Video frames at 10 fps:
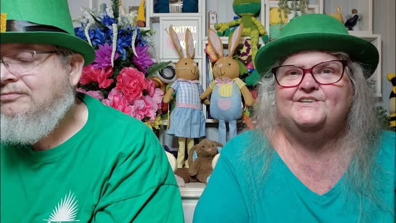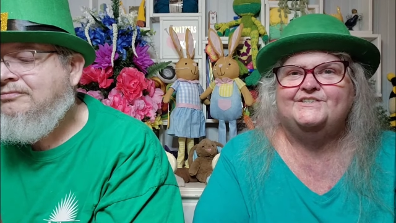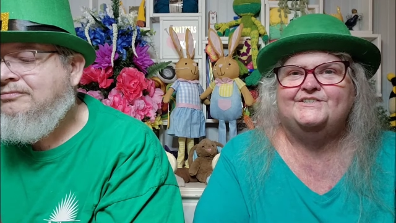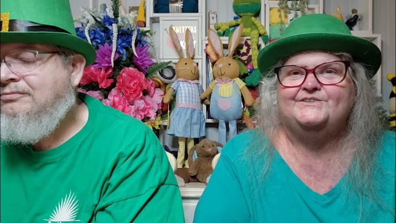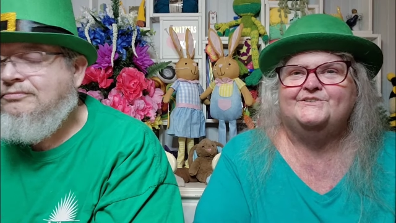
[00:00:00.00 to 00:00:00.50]

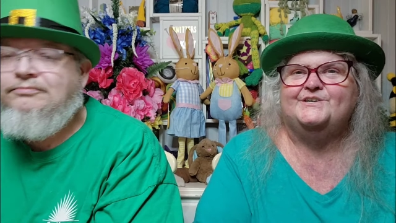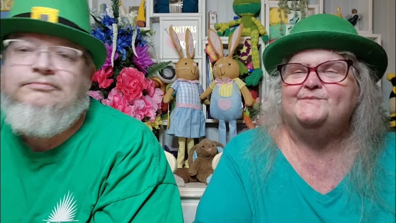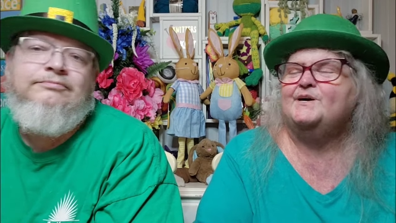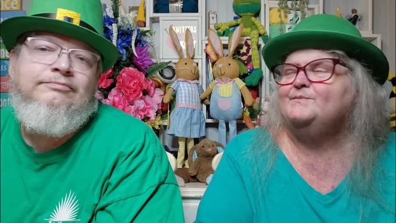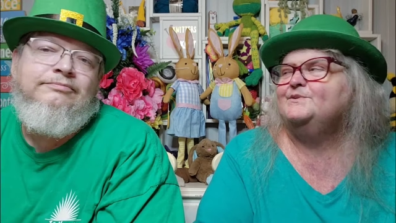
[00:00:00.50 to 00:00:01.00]
Speaker 1: there on their
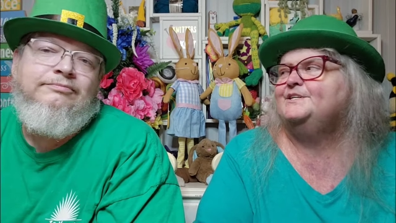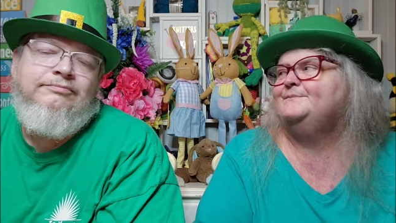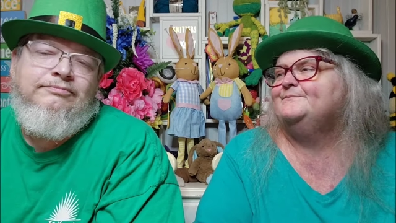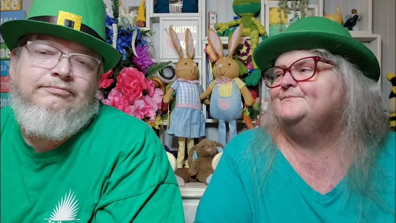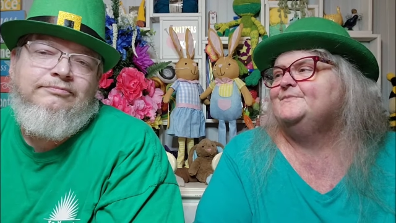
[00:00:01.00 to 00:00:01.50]

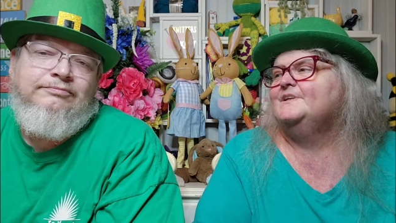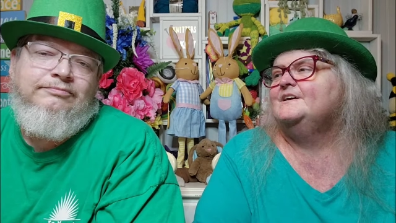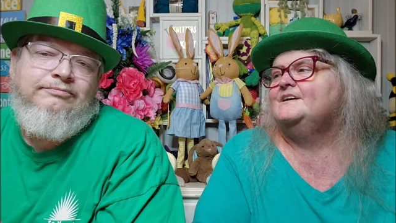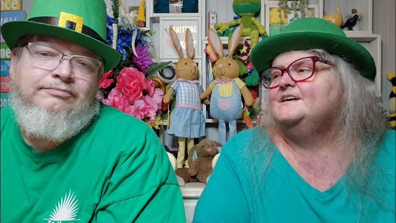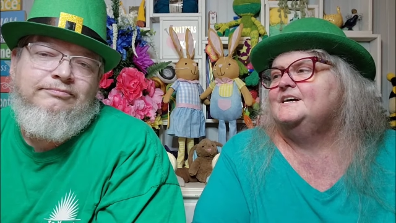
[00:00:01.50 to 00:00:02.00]
property.
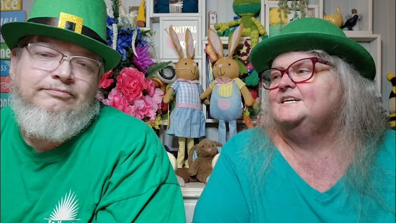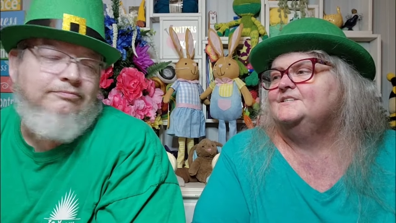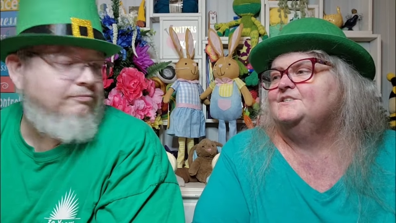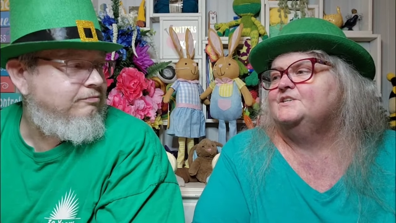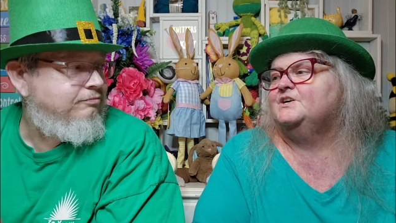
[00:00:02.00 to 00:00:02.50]

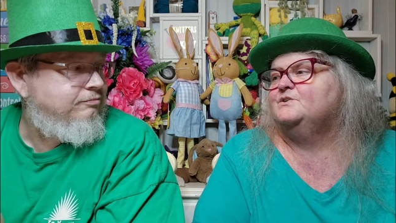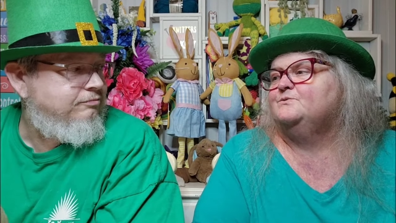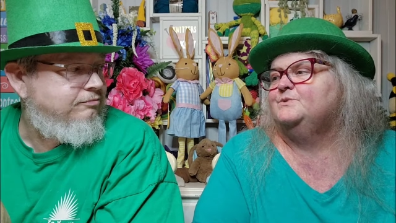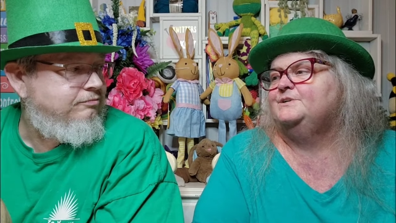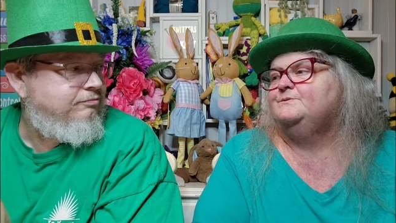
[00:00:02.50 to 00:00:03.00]
And
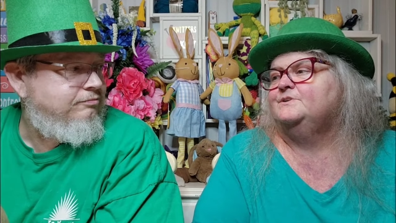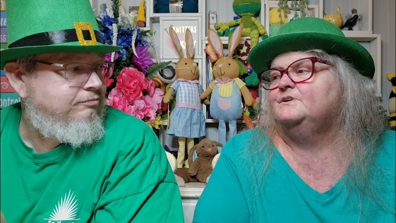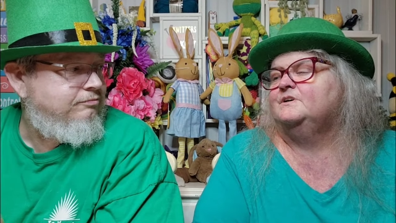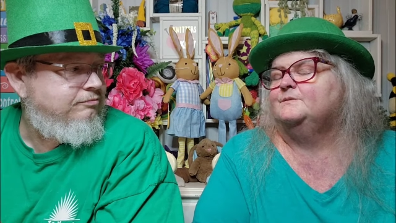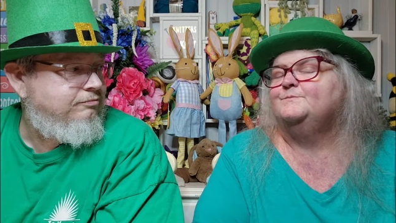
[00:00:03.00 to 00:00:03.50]
so we
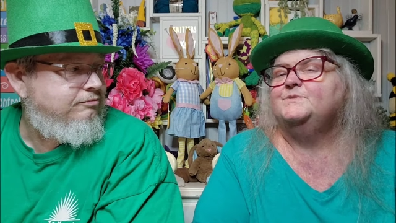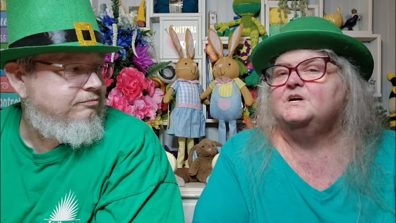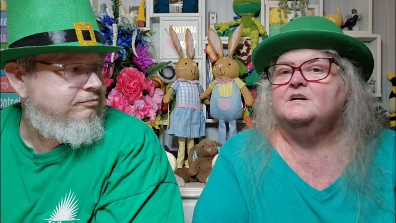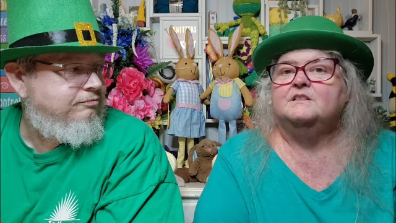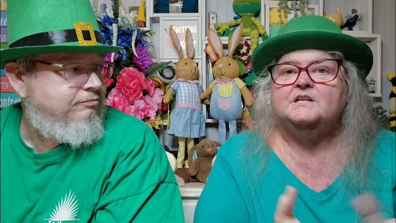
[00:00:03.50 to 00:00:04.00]
would um,
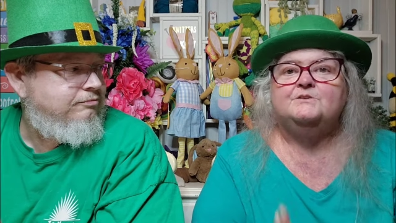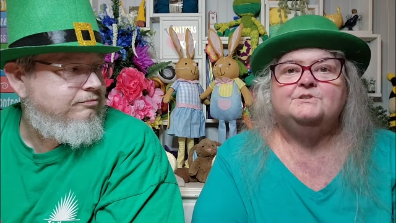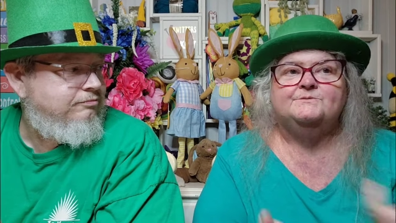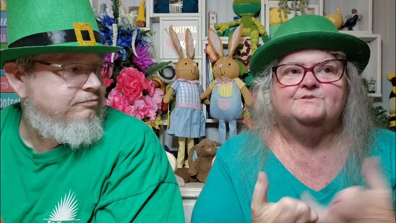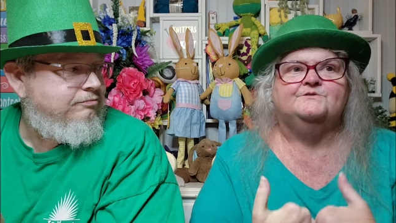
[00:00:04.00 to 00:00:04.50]

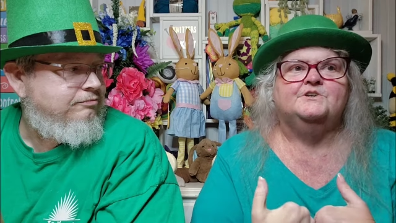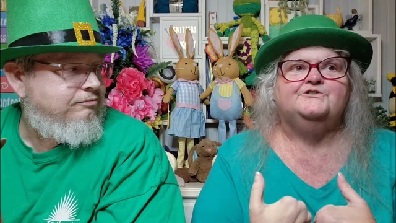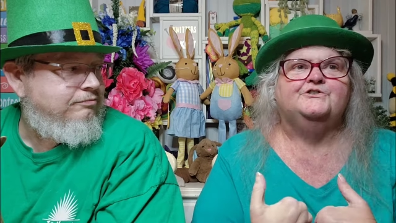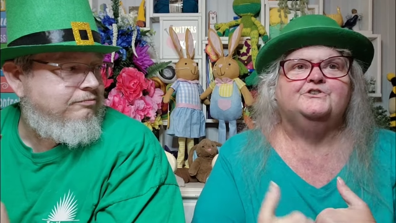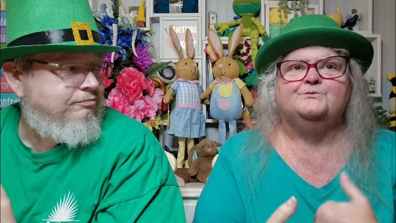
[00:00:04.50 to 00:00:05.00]
load up some
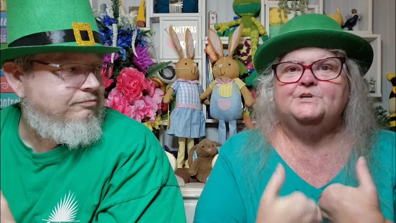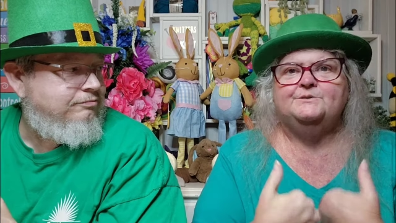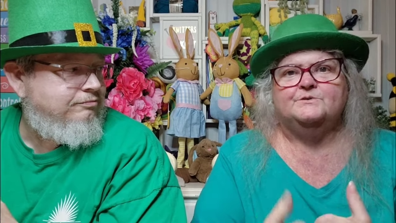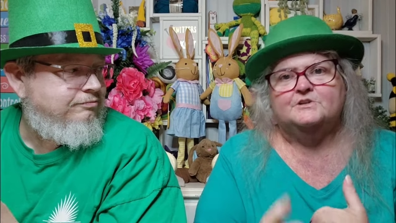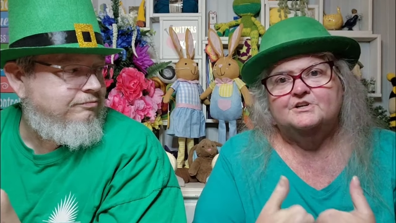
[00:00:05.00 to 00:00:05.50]
furniture because we
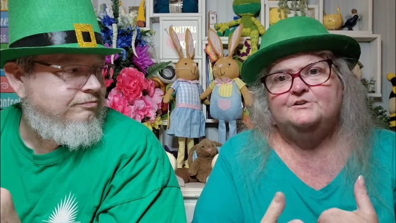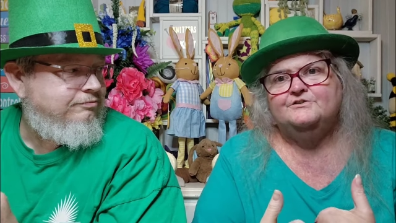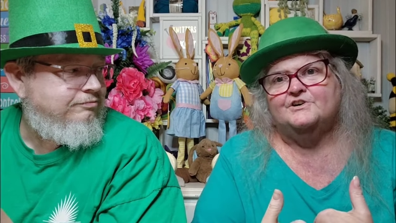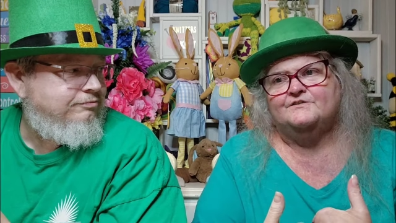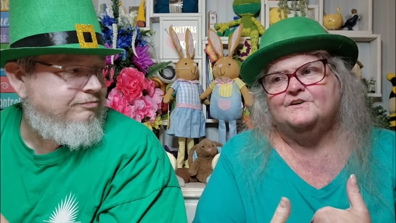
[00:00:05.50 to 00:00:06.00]
didn't want to
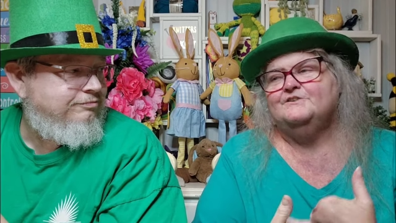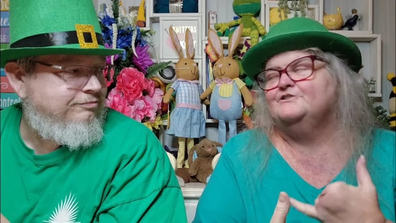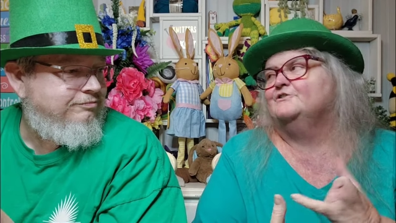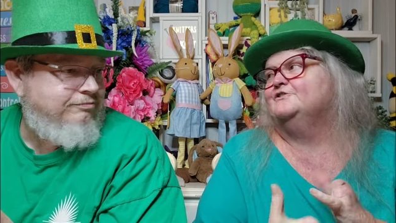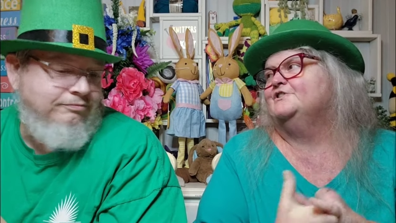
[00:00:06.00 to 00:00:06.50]
lose our
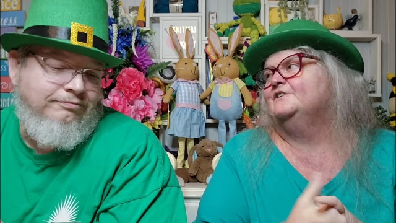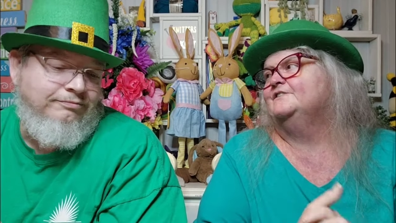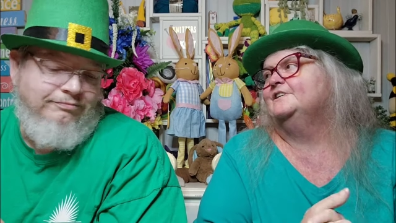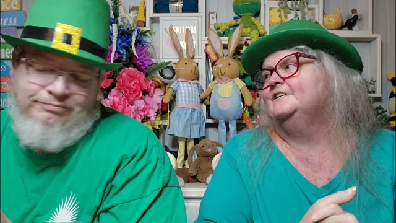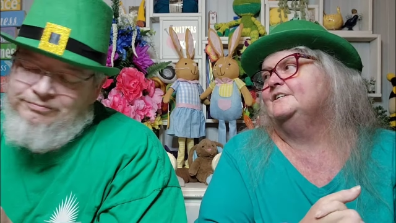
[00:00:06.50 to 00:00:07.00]
furniture and stuff
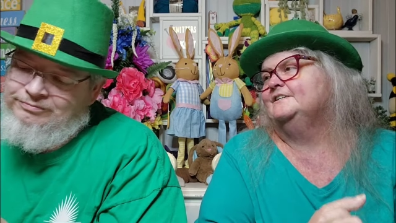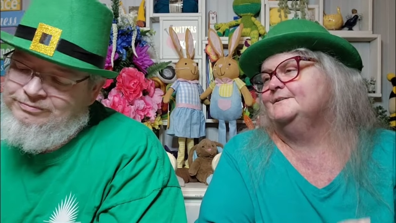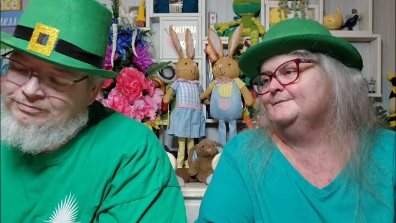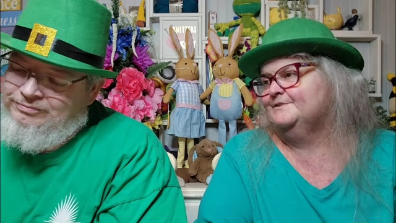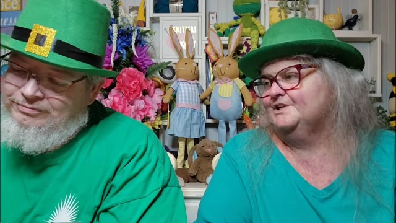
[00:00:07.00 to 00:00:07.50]
mm.
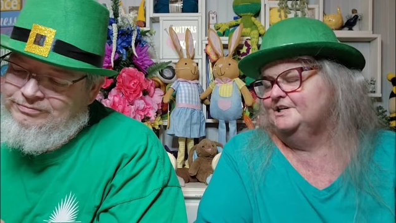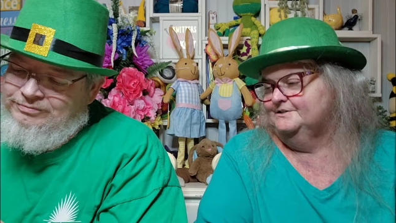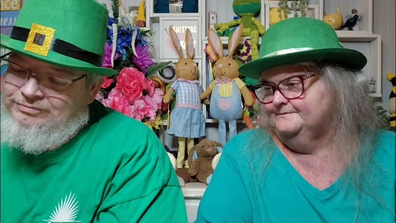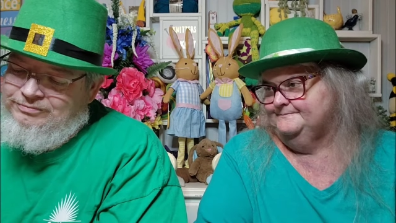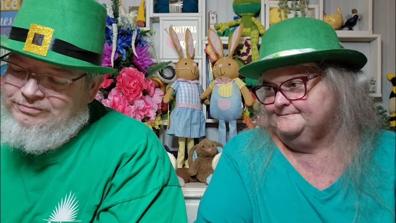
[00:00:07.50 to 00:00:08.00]
again.
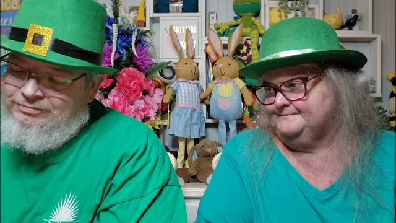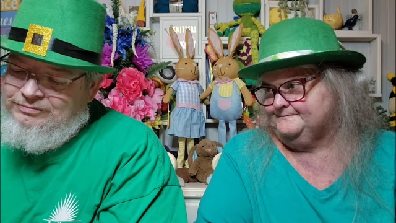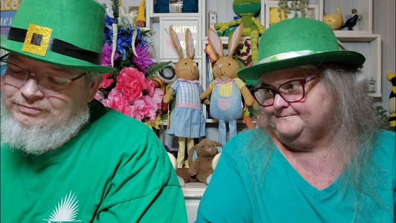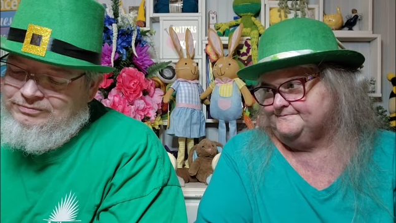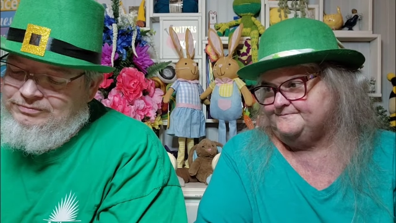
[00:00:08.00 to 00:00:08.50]
So
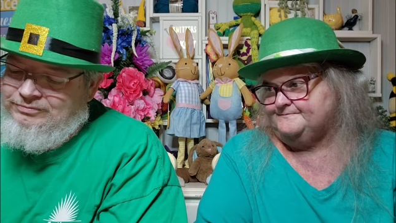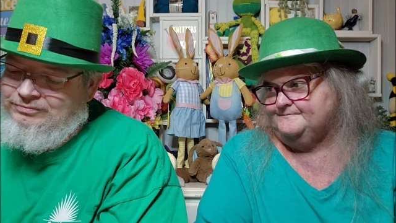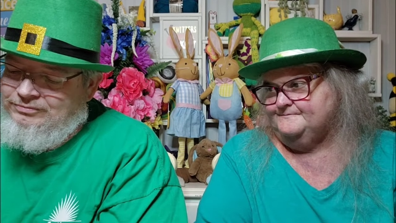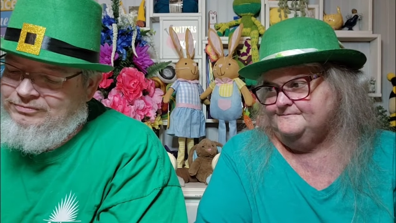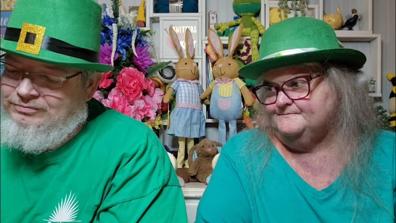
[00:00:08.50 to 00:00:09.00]

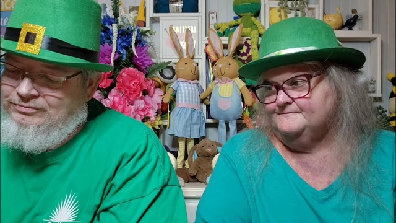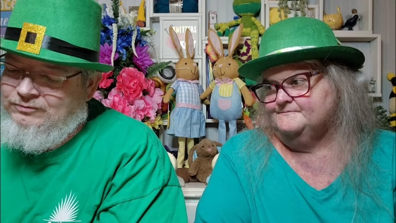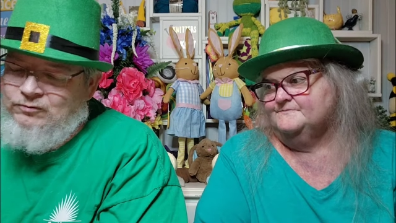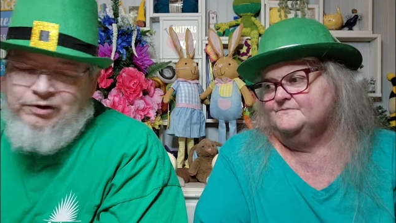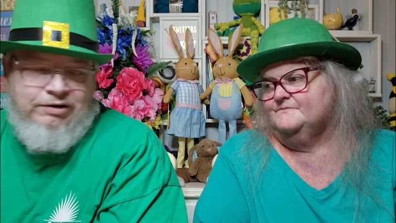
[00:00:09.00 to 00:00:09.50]

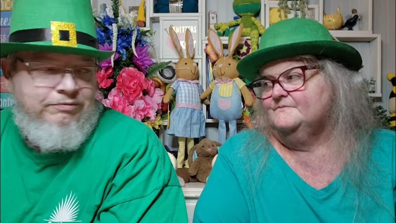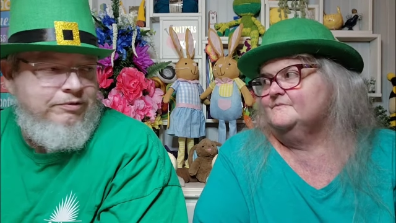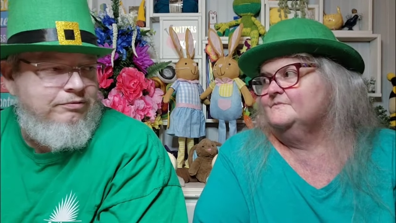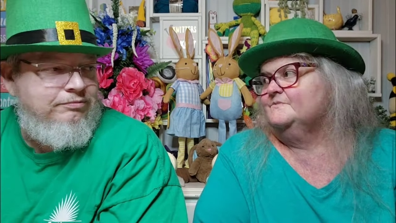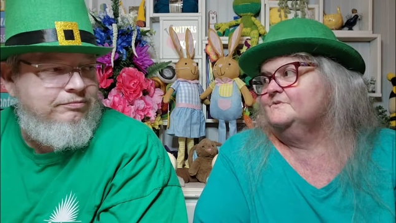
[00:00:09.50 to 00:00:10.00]
Speaker 2: they got
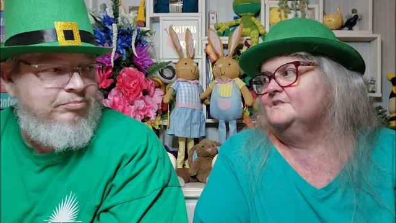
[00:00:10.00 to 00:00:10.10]
real